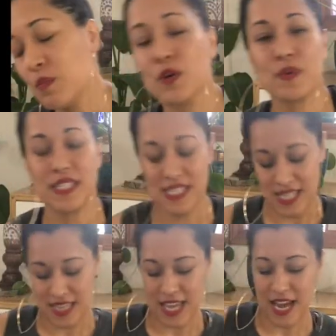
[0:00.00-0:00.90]
more
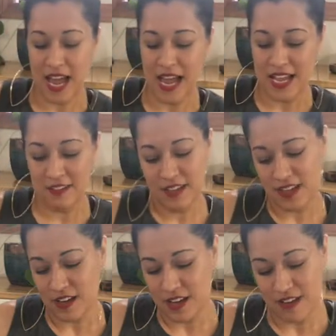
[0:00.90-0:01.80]
recent that I
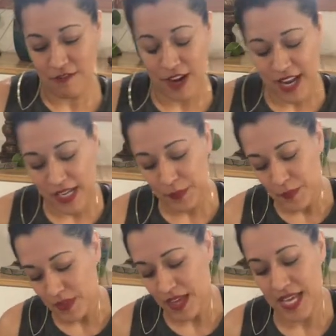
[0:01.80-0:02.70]
have written.
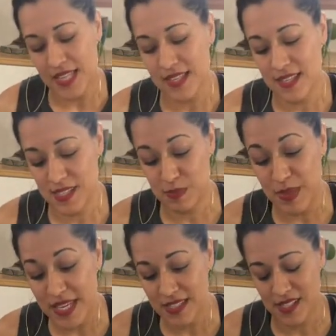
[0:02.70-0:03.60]
And this
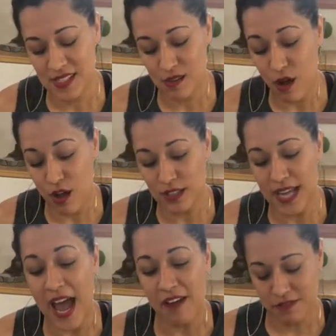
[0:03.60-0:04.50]
piece is called
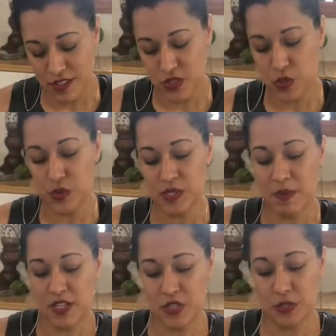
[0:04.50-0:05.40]
After School
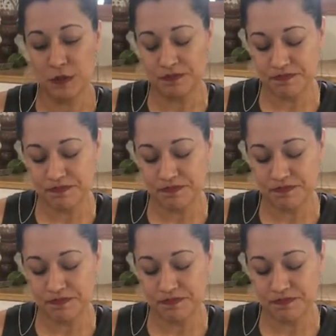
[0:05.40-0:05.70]
Special.